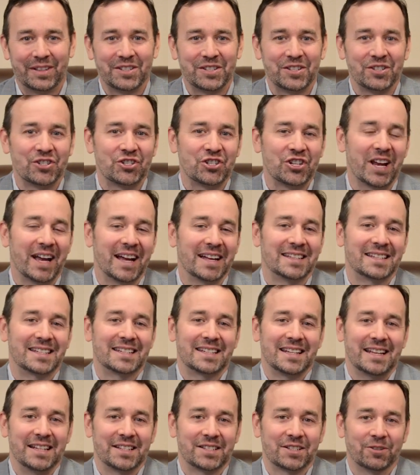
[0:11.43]
This is Chad
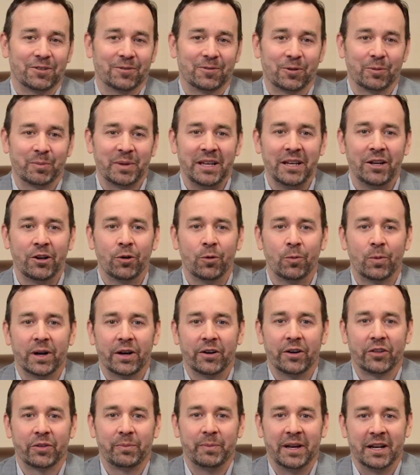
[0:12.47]
Stayskull from Eagle
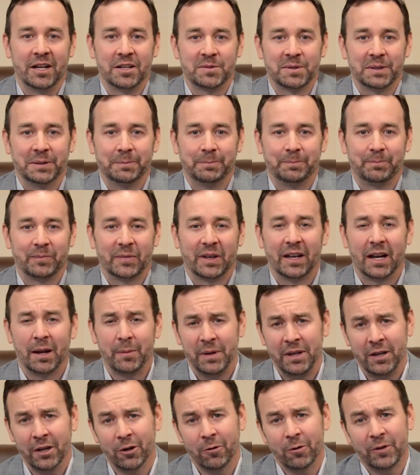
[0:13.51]
Wealth Management, and I'm
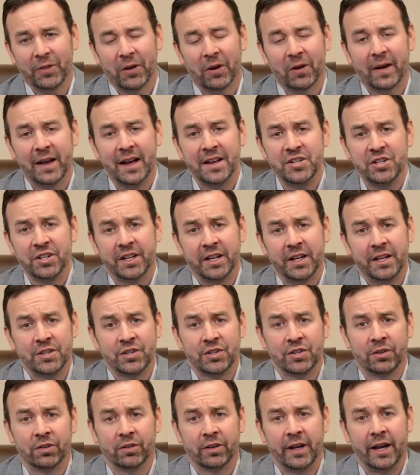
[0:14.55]
here with our
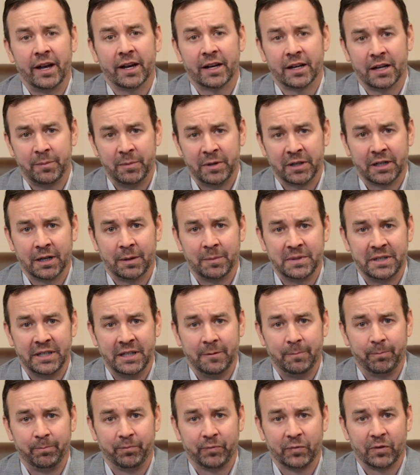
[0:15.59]
educational economic
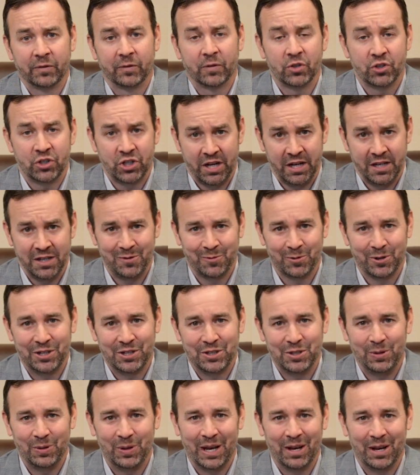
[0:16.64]
update for January
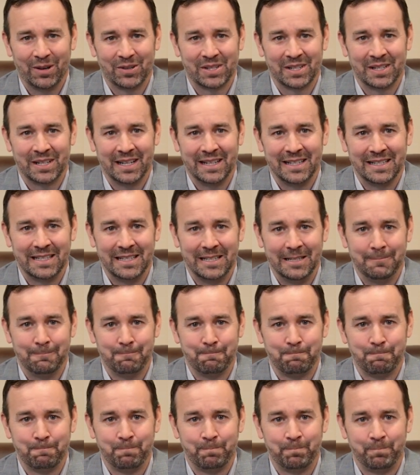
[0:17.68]
2019.
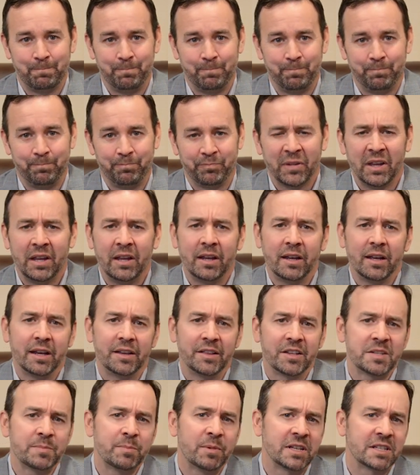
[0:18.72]
In
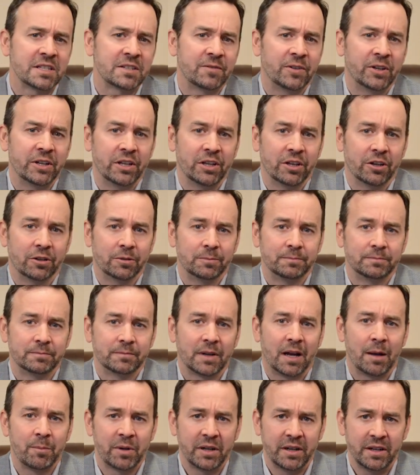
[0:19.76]
this month's video,
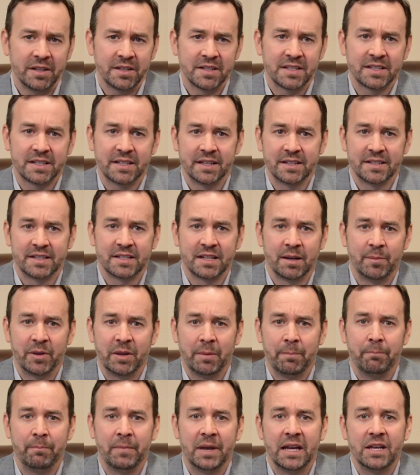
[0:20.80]
I'm going to discuss some of the
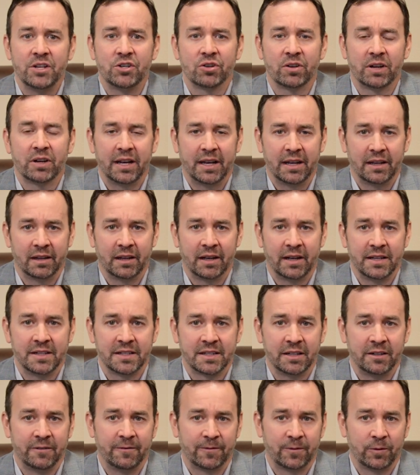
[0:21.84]
major headlines
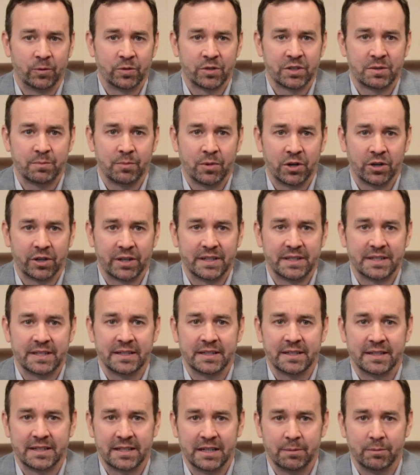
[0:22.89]
that influenced markets in
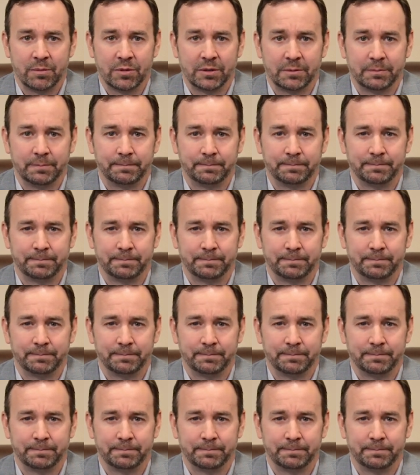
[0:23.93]
December.